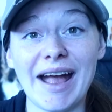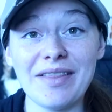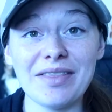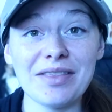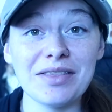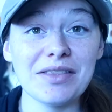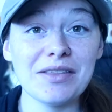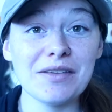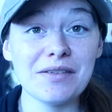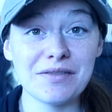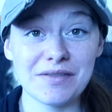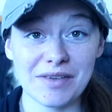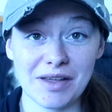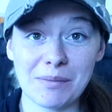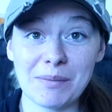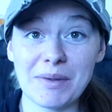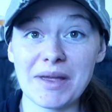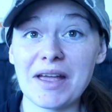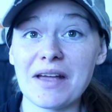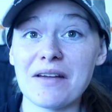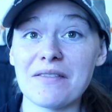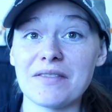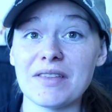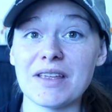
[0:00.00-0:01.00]
At the
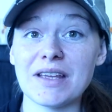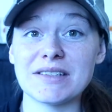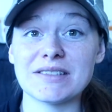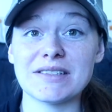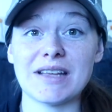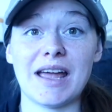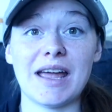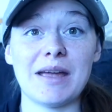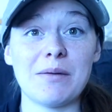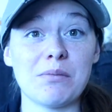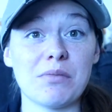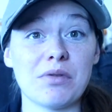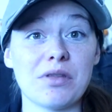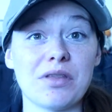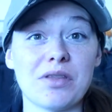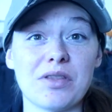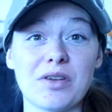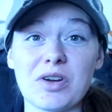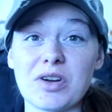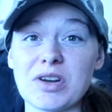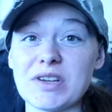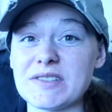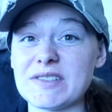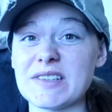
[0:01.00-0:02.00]
filming of this, I'm
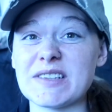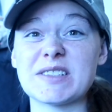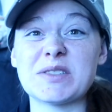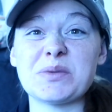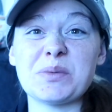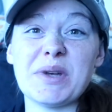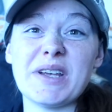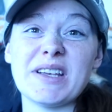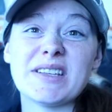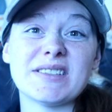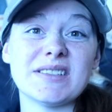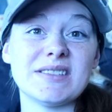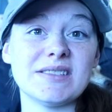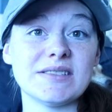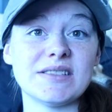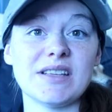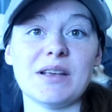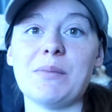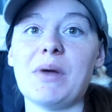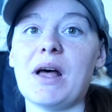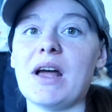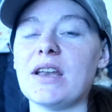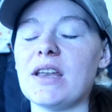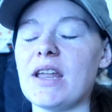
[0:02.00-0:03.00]
36 weeks and
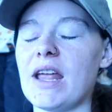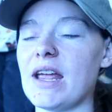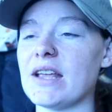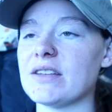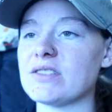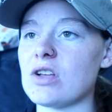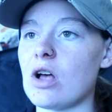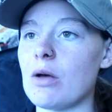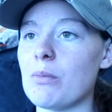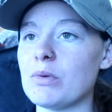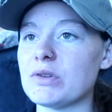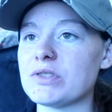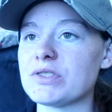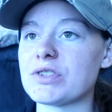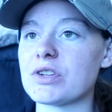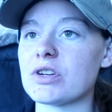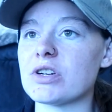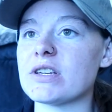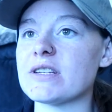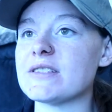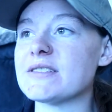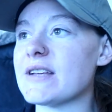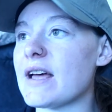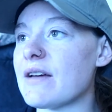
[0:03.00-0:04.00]
some odd days, almost
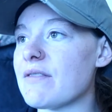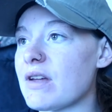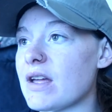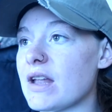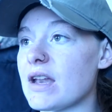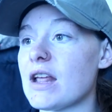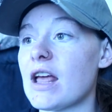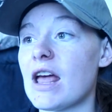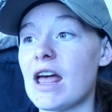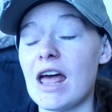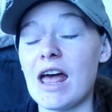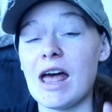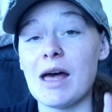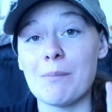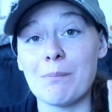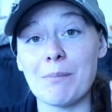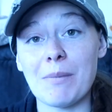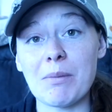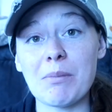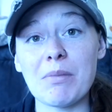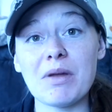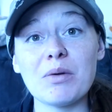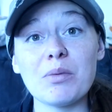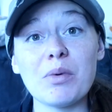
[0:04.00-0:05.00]
37.
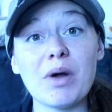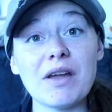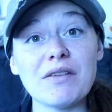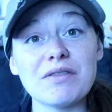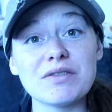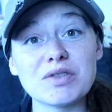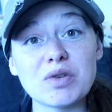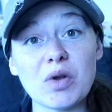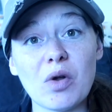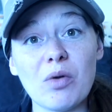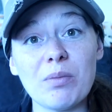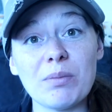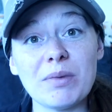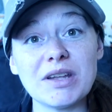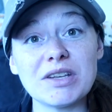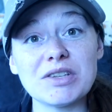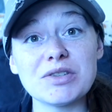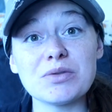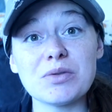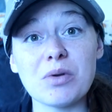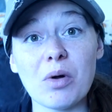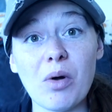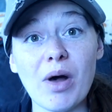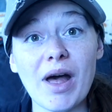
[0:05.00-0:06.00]
My midwife told me
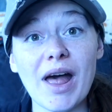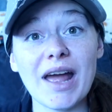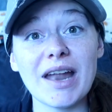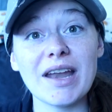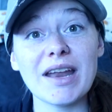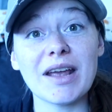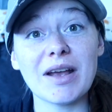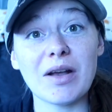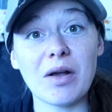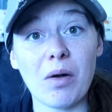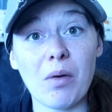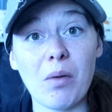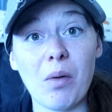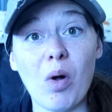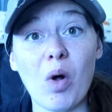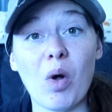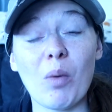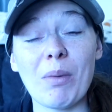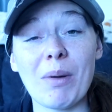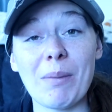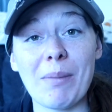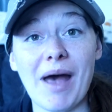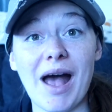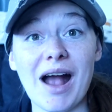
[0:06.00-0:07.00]
to go ahead and go
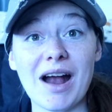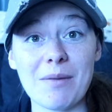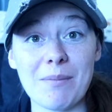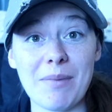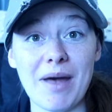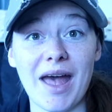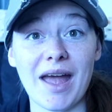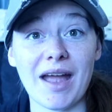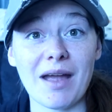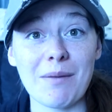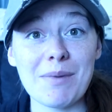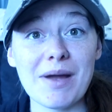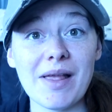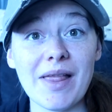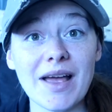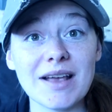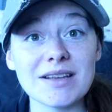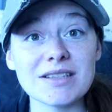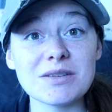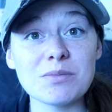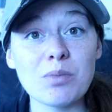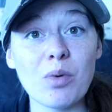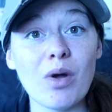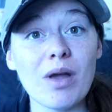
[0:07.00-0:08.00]
home and pack a bag at my
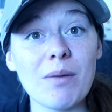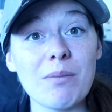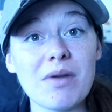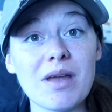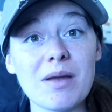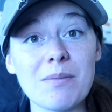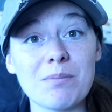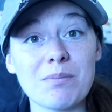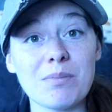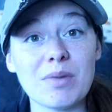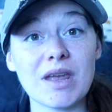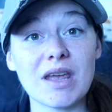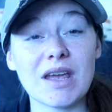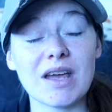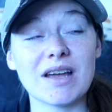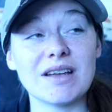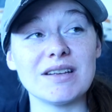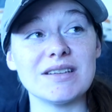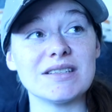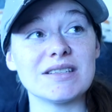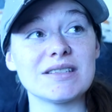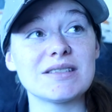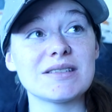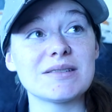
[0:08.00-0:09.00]
last appointment
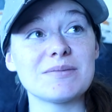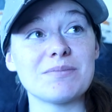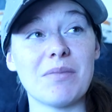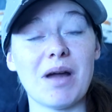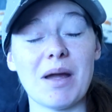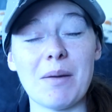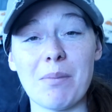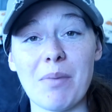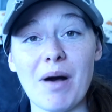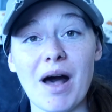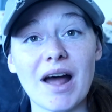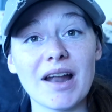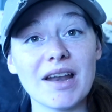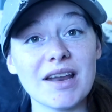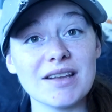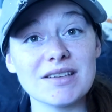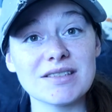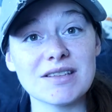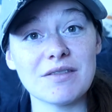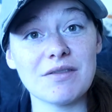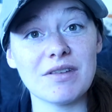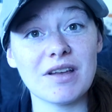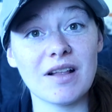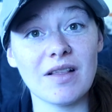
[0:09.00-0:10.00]
because my body is
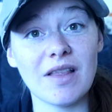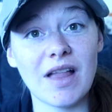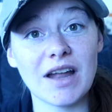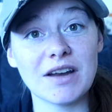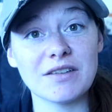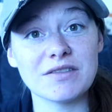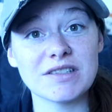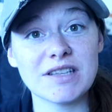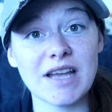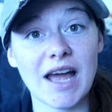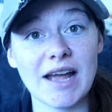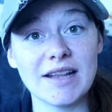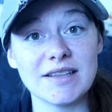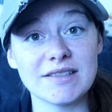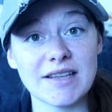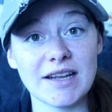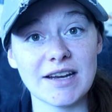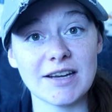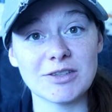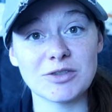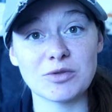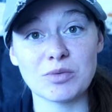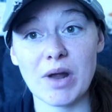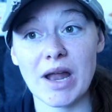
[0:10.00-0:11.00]
giving a lot of signs
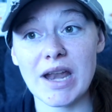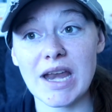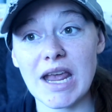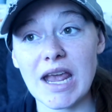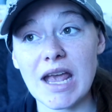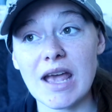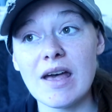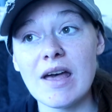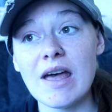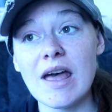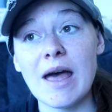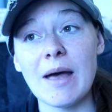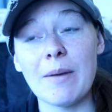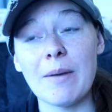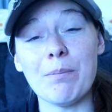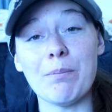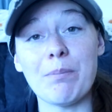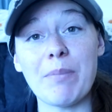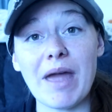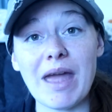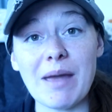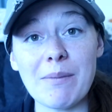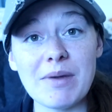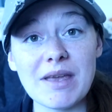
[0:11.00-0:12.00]
that it's ready.
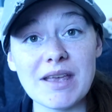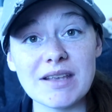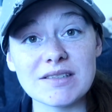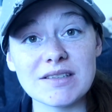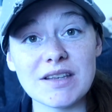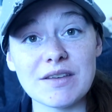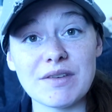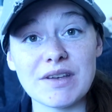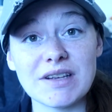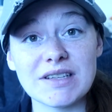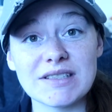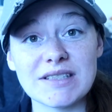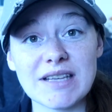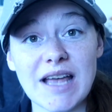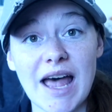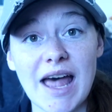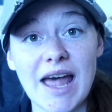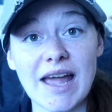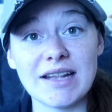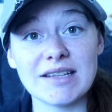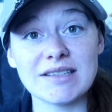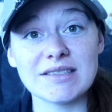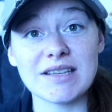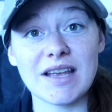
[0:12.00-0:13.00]
Baby is giving
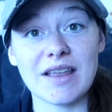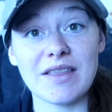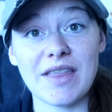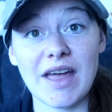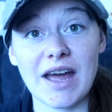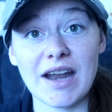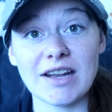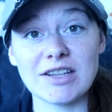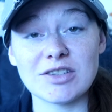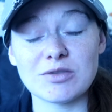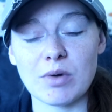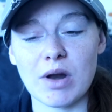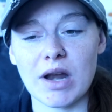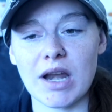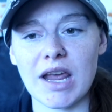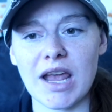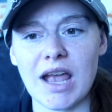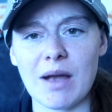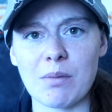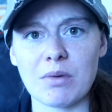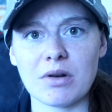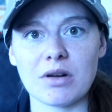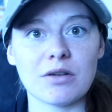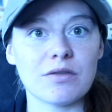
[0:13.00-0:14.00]
signs that it's
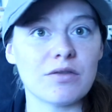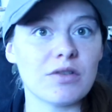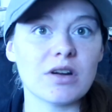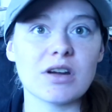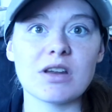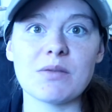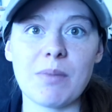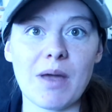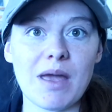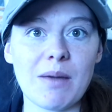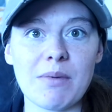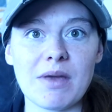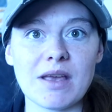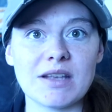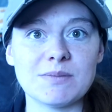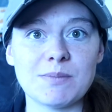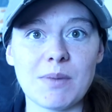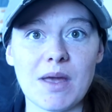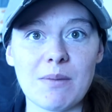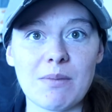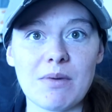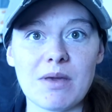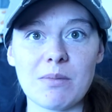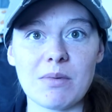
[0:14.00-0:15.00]
ready. I'm gonna refer to baby as
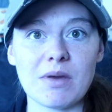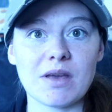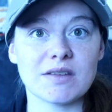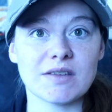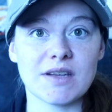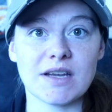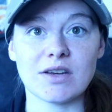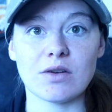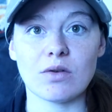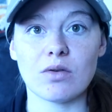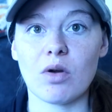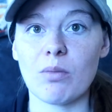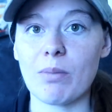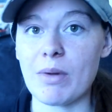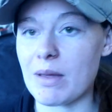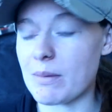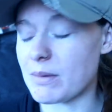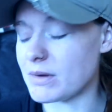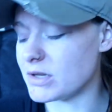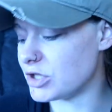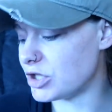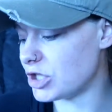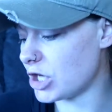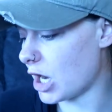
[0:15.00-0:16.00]
baby because I don't know
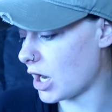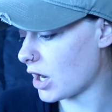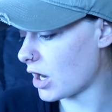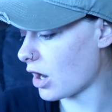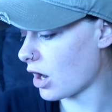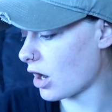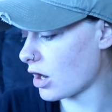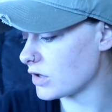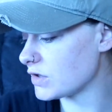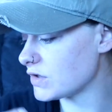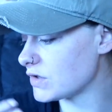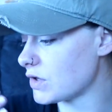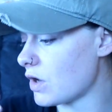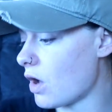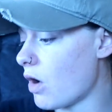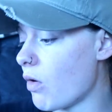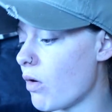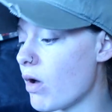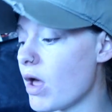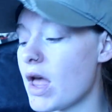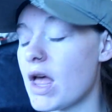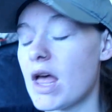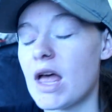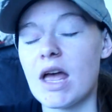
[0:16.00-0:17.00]
baby's gender.
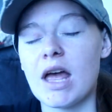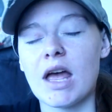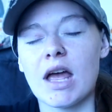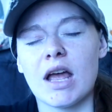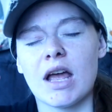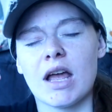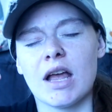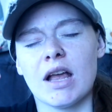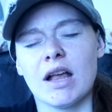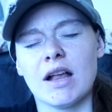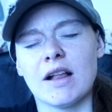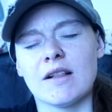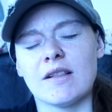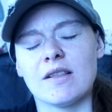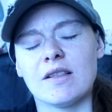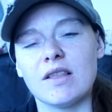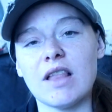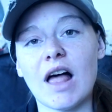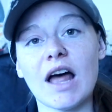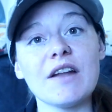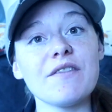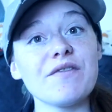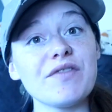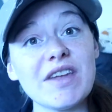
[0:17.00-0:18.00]
So a
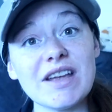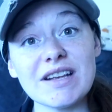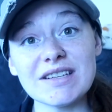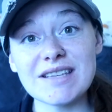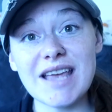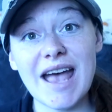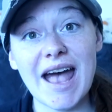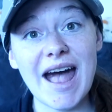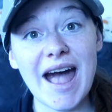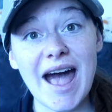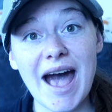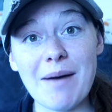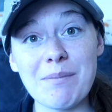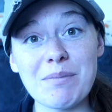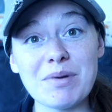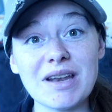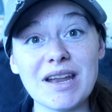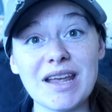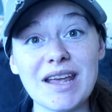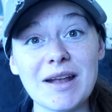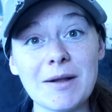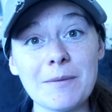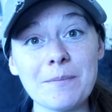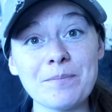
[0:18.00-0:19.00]
lot of things
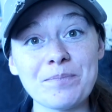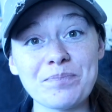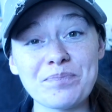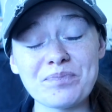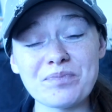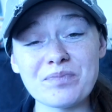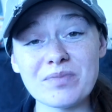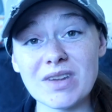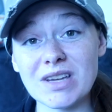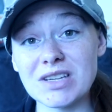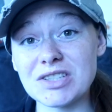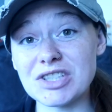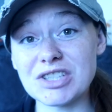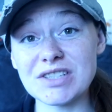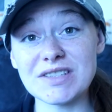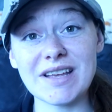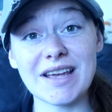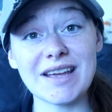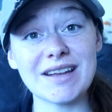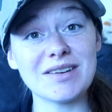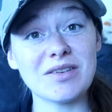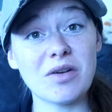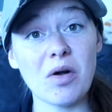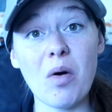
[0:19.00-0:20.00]
happening. She
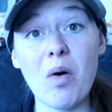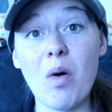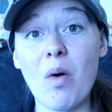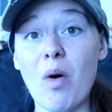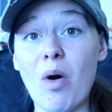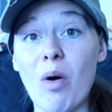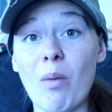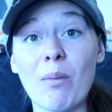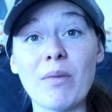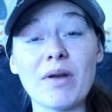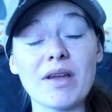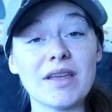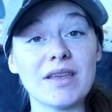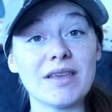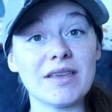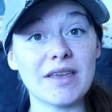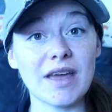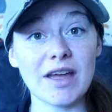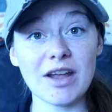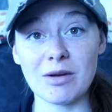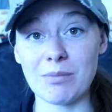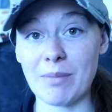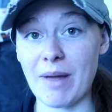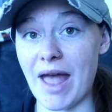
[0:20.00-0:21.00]
said, go home
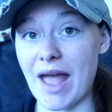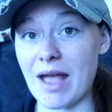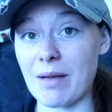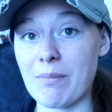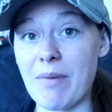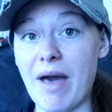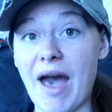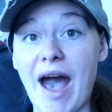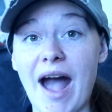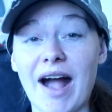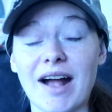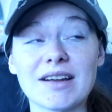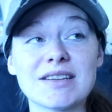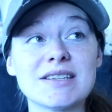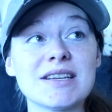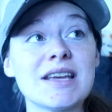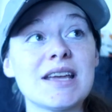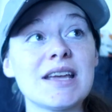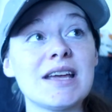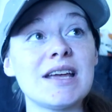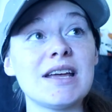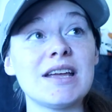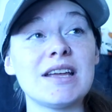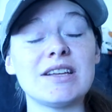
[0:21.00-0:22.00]
get your bag packed.
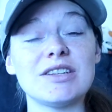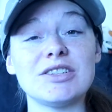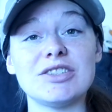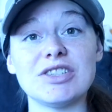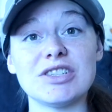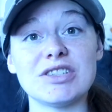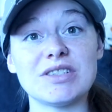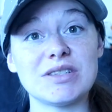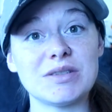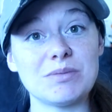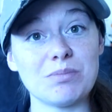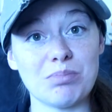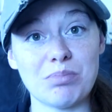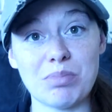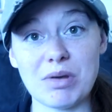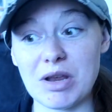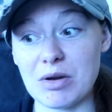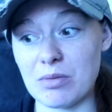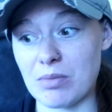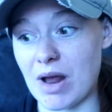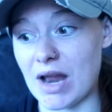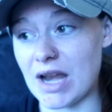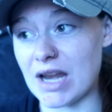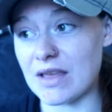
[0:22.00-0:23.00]
Just
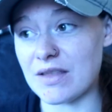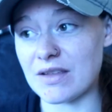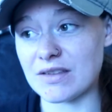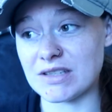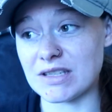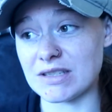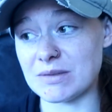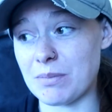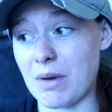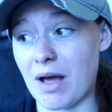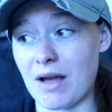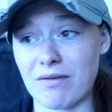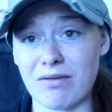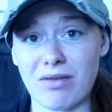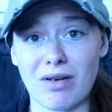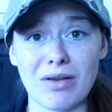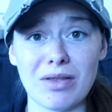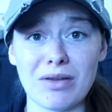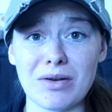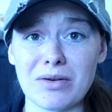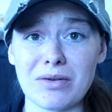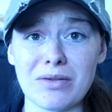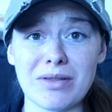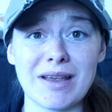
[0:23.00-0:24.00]
be ready. This is by far
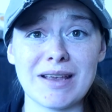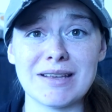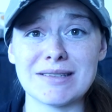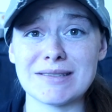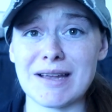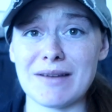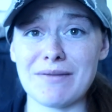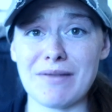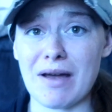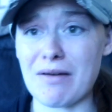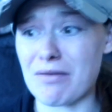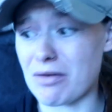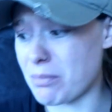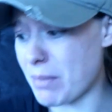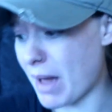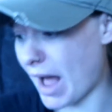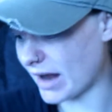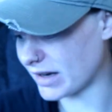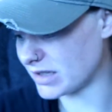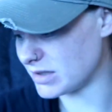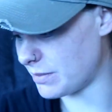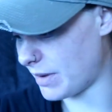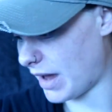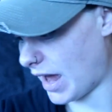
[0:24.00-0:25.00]
the earliest I've ever
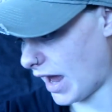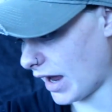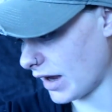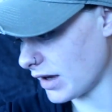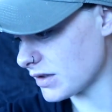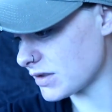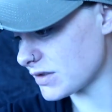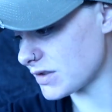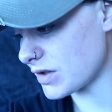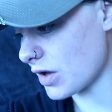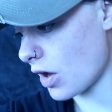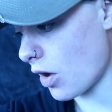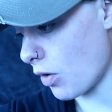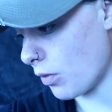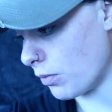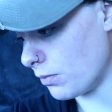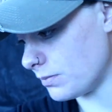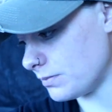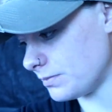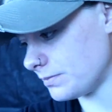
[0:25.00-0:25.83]
packed a bag. So